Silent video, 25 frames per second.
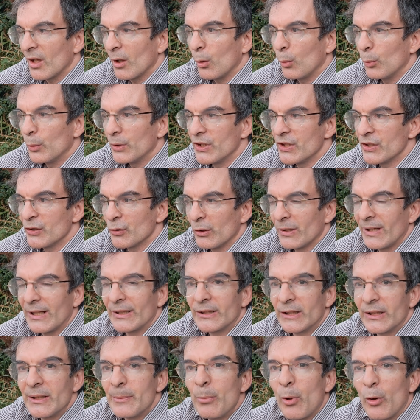which is not
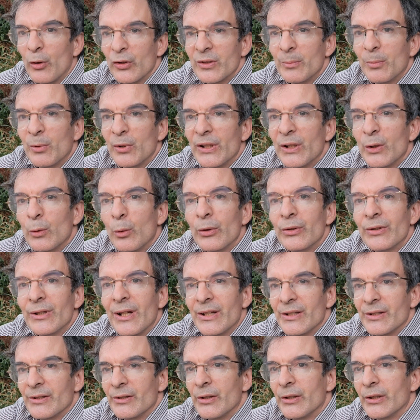actually possible in
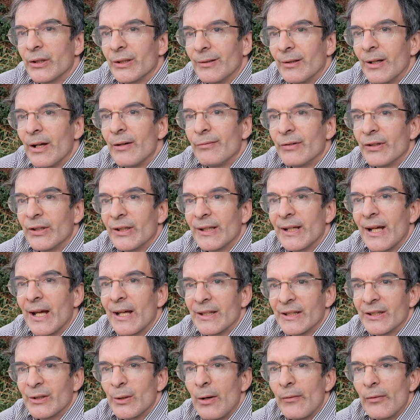quantized inertia. Everything
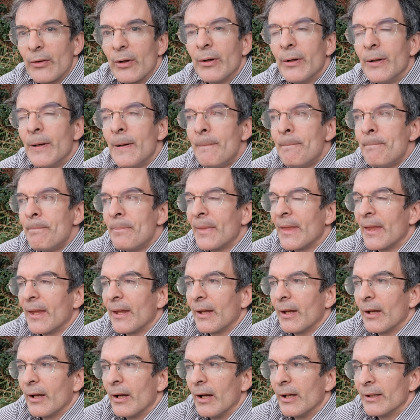has to have
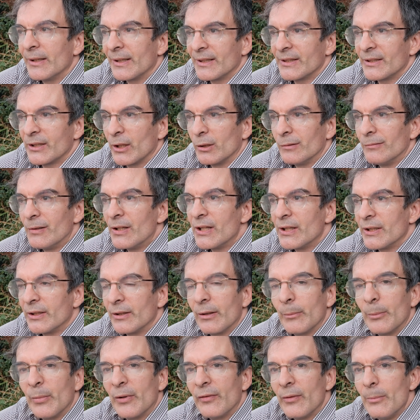an acceleration
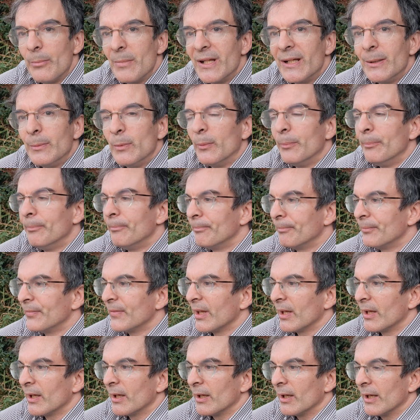above a minimum
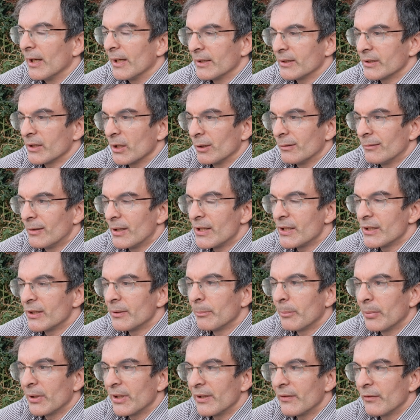acceleration.
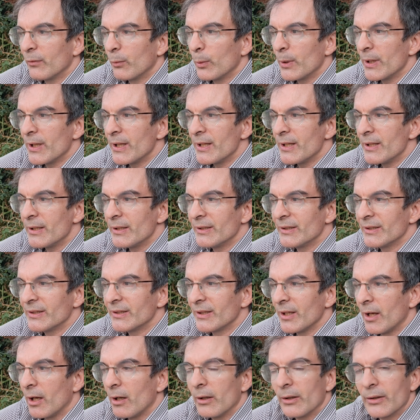But if we
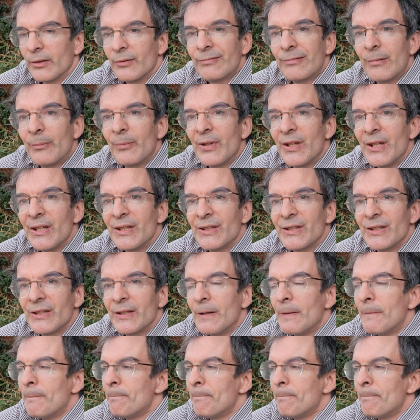start from this